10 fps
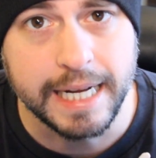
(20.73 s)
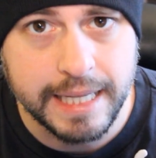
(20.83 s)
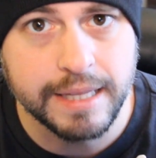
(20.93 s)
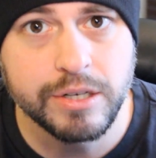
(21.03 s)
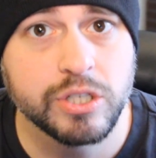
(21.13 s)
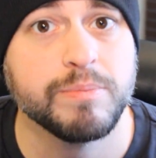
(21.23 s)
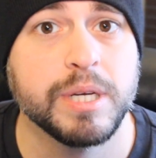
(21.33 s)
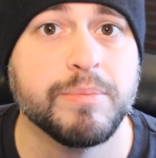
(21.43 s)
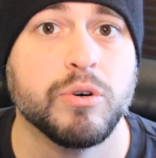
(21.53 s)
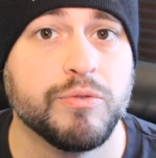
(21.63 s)
and then there's some
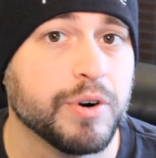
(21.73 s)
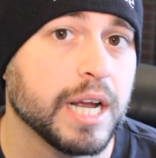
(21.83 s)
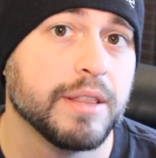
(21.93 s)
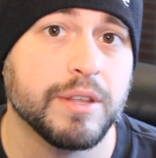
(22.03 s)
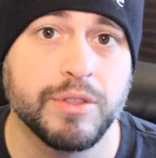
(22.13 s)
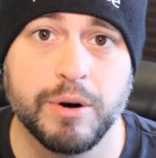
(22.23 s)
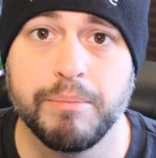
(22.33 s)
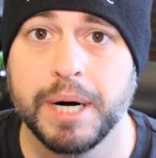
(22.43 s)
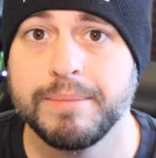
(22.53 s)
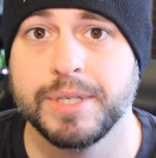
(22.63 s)
people who forget that their
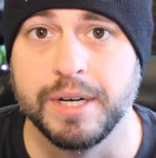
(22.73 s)
mom's